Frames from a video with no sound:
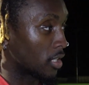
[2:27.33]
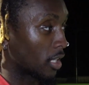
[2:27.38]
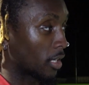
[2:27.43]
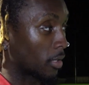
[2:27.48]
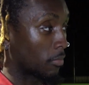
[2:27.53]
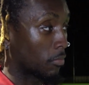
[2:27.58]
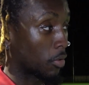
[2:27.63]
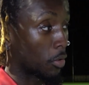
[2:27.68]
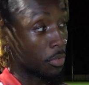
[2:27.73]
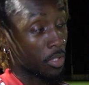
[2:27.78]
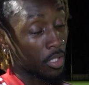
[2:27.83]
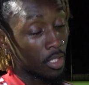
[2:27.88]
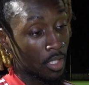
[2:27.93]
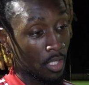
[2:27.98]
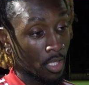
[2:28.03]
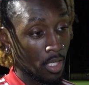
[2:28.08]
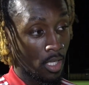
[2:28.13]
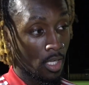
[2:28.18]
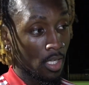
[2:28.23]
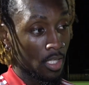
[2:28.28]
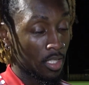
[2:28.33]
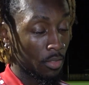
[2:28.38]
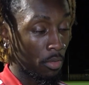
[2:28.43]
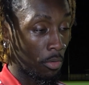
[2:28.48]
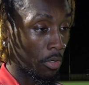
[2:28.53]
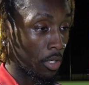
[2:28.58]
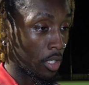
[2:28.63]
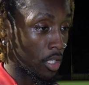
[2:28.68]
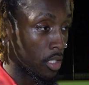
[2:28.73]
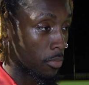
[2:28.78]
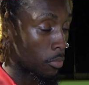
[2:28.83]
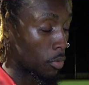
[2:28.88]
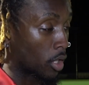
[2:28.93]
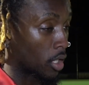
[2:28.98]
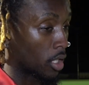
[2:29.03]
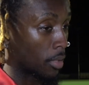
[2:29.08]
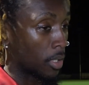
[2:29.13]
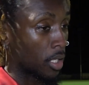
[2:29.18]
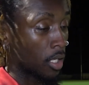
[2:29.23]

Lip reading: They can probably see what we can exploit them.